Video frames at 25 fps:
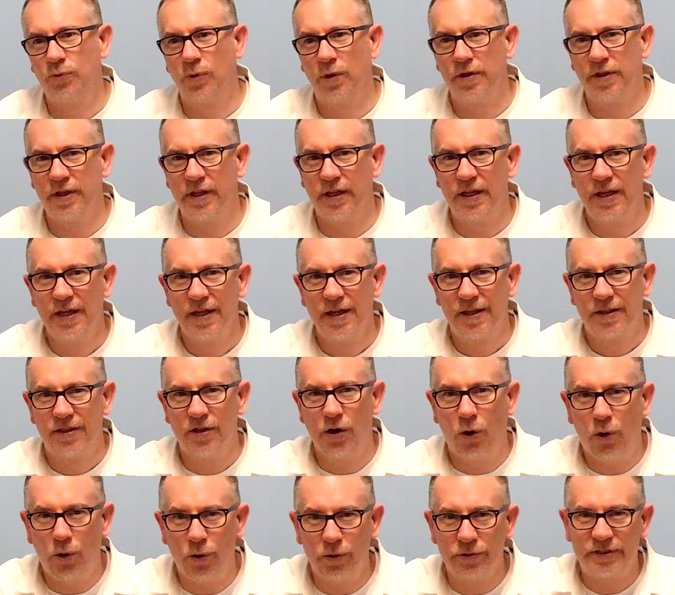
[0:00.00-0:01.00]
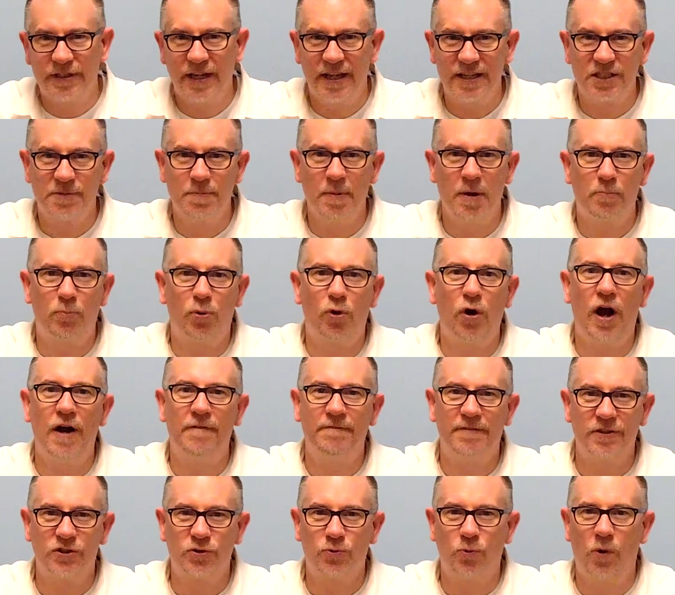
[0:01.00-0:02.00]
where the Old Testament
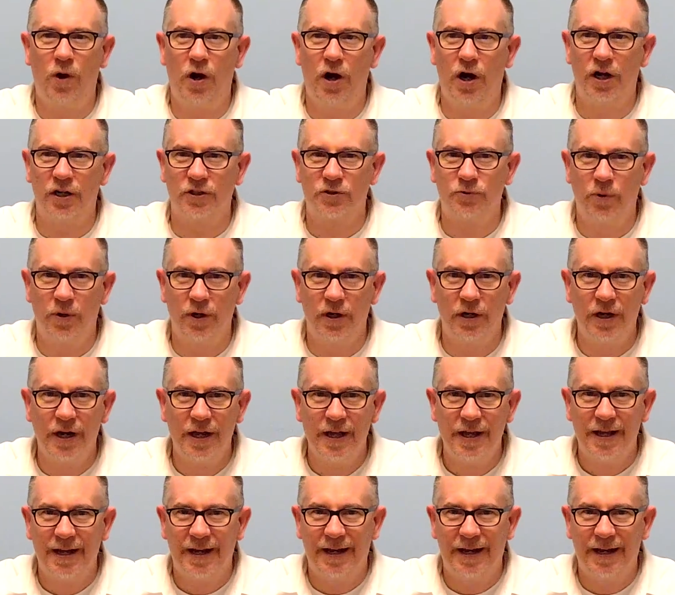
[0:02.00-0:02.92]
prophets walked, where